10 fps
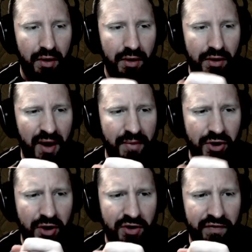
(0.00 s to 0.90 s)
Damage
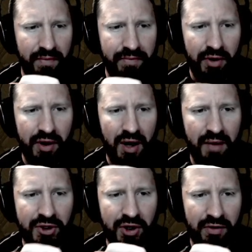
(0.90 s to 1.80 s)
reduction from burning
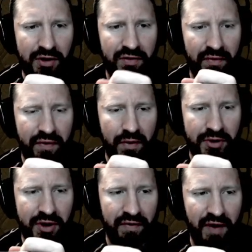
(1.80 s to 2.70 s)
enemies increased from
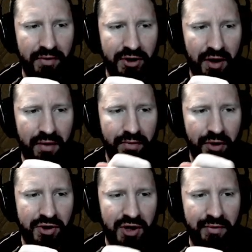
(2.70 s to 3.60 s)
4% to 5%.
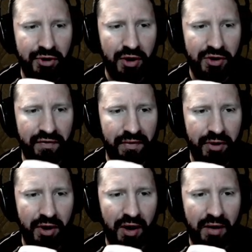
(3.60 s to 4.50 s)
Bonus damage reduction from
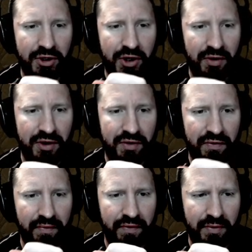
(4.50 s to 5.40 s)
burning enemies increased
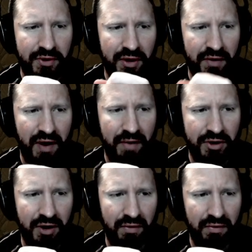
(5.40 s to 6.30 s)
from 4% to
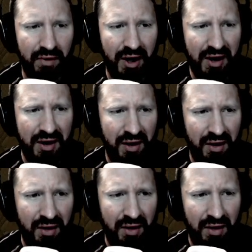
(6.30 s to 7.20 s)
5%. What?
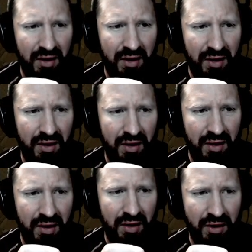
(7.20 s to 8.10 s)

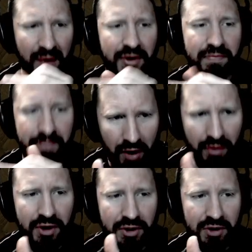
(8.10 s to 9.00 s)
Damage
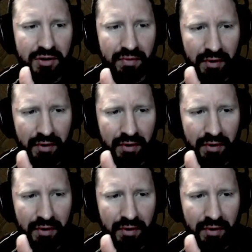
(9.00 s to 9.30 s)
bonus.